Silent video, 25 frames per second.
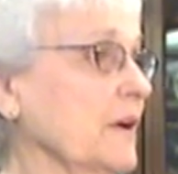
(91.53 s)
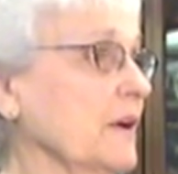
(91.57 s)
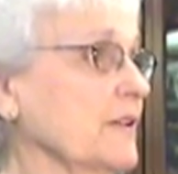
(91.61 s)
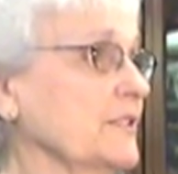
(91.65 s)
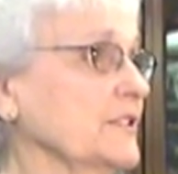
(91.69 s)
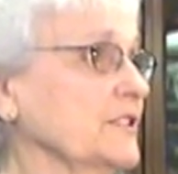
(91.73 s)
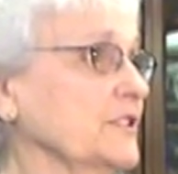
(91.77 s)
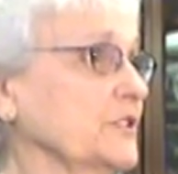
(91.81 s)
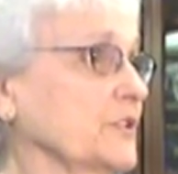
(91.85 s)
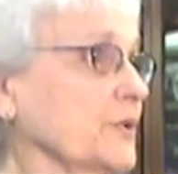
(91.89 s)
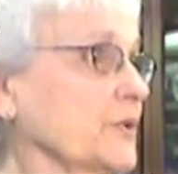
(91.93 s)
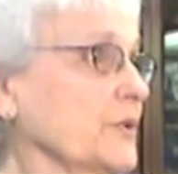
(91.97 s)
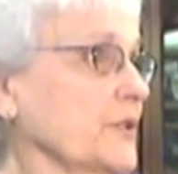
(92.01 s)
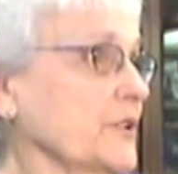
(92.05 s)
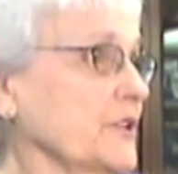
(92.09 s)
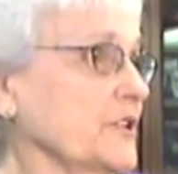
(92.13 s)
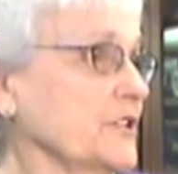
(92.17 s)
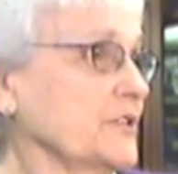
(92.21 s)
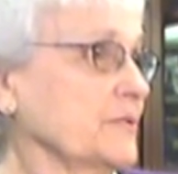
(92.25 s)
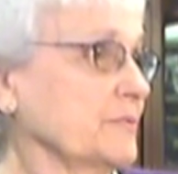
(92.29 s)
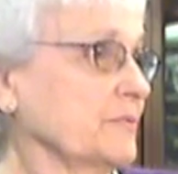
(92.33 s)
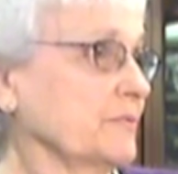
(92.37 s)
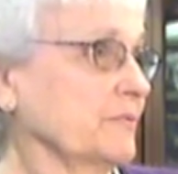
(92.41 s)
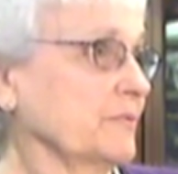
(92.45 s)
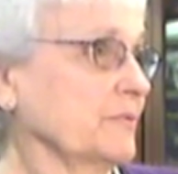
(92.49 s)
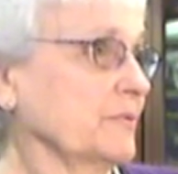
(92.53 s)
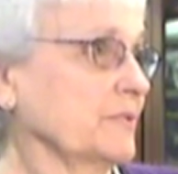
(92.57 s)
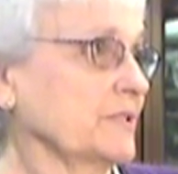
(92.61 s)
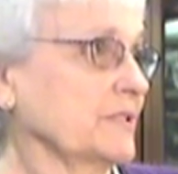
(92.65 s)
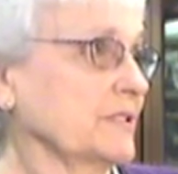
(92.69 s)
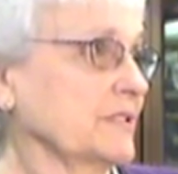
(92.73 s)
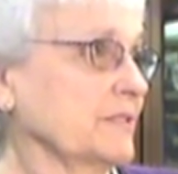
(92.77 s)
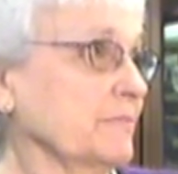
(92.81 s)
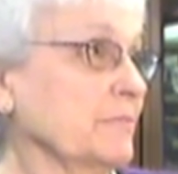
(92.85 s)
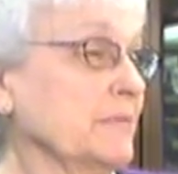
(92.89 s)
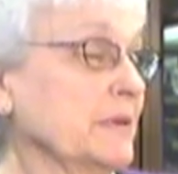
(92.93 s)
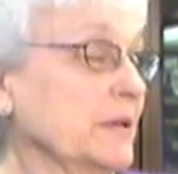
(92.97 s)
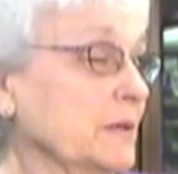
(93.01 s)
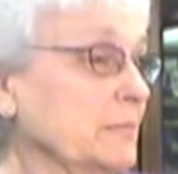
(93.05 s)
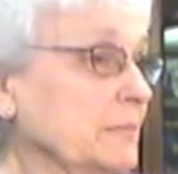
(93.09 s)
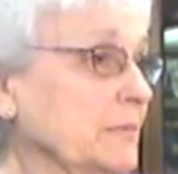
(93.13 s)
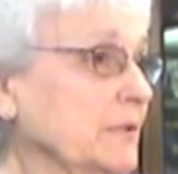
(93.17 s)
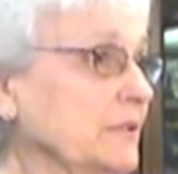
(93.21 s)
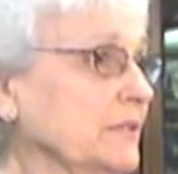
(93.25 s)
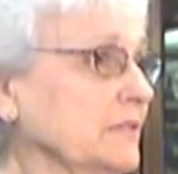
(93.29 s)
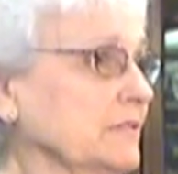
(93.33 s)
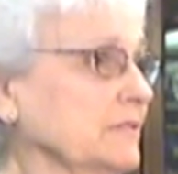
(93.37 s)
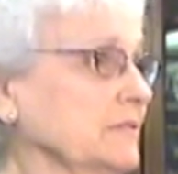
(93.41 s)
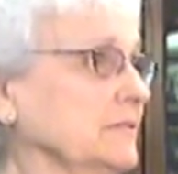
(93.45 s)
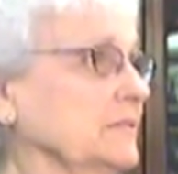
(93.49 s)
Storage was
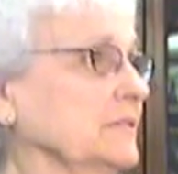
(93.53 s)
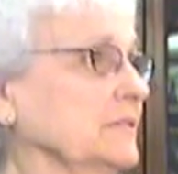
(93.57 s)
minimal.